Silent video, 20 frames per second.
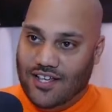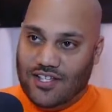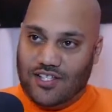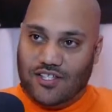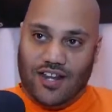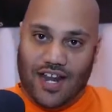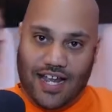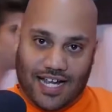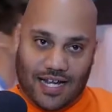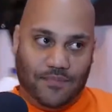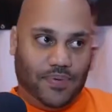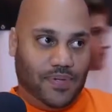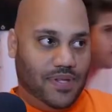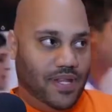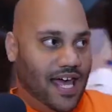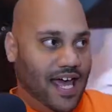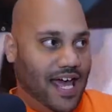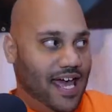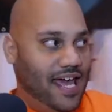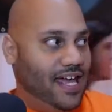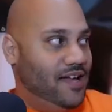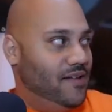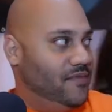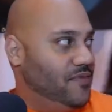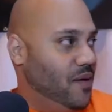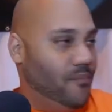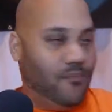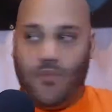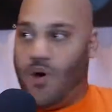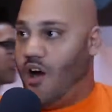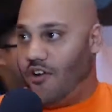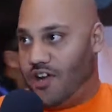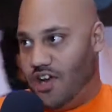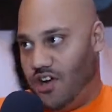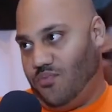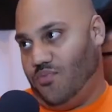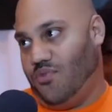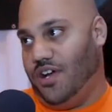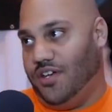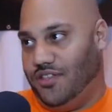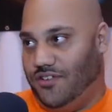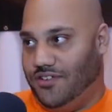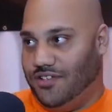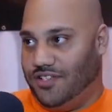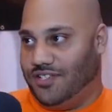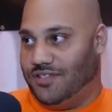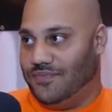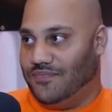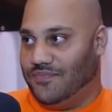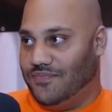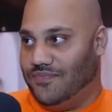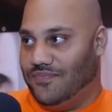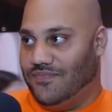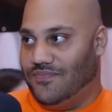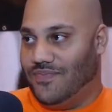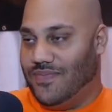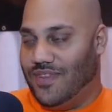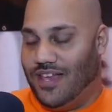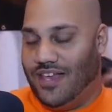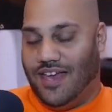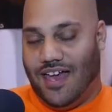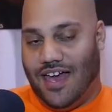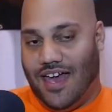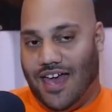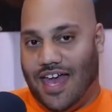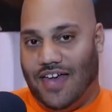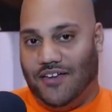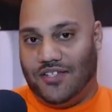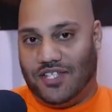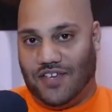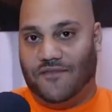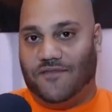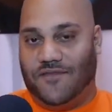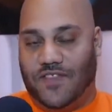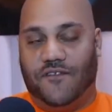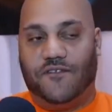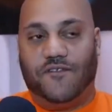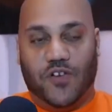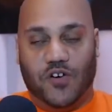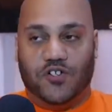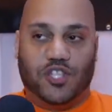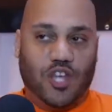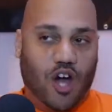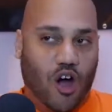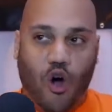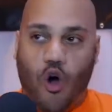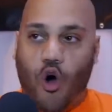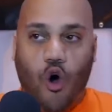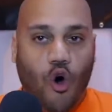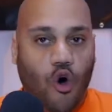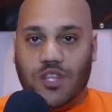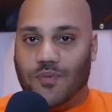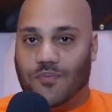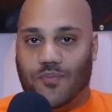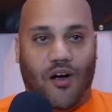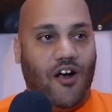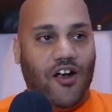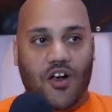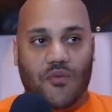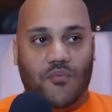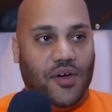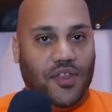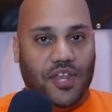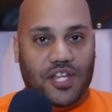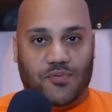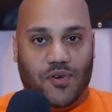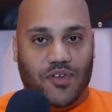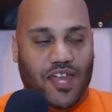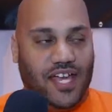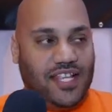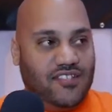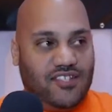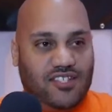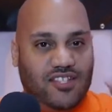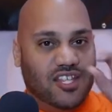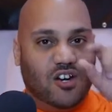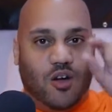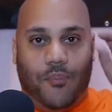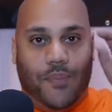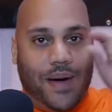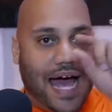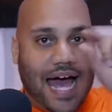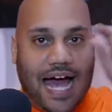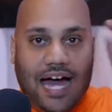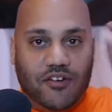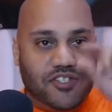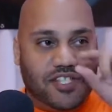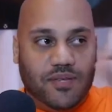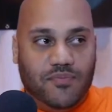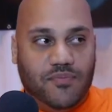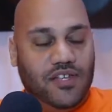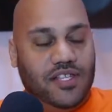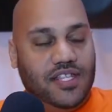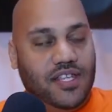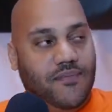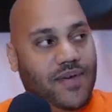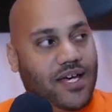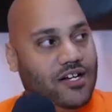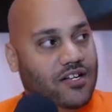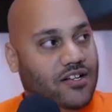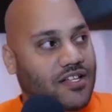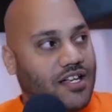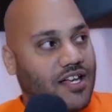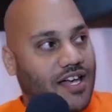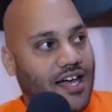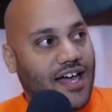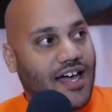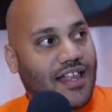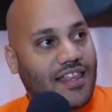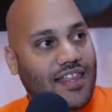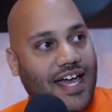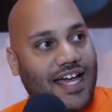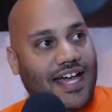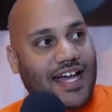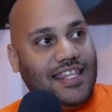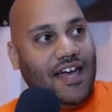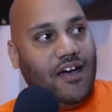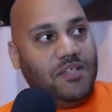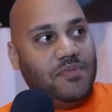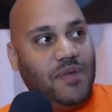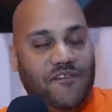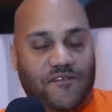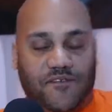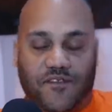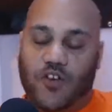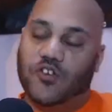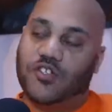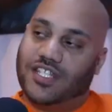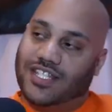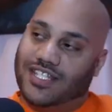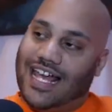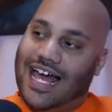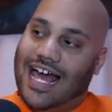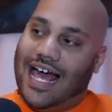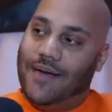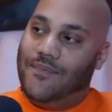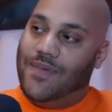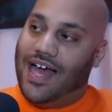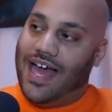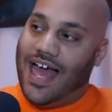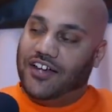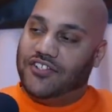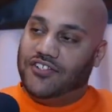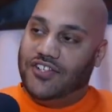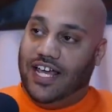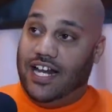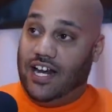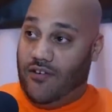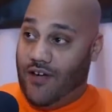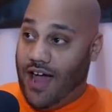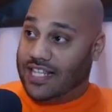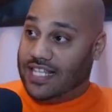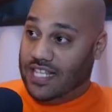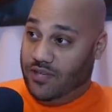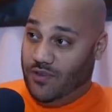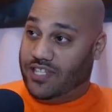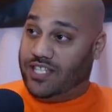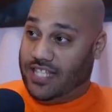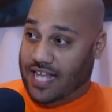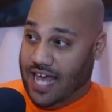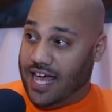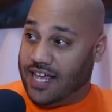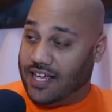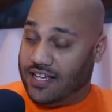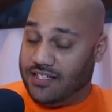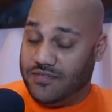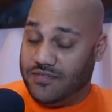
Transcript: so that I could play Mario Brothers. It was the old Mario Brothers where like there's a little POW symbol in the middle. Like, that was my first time actually interacting with tech,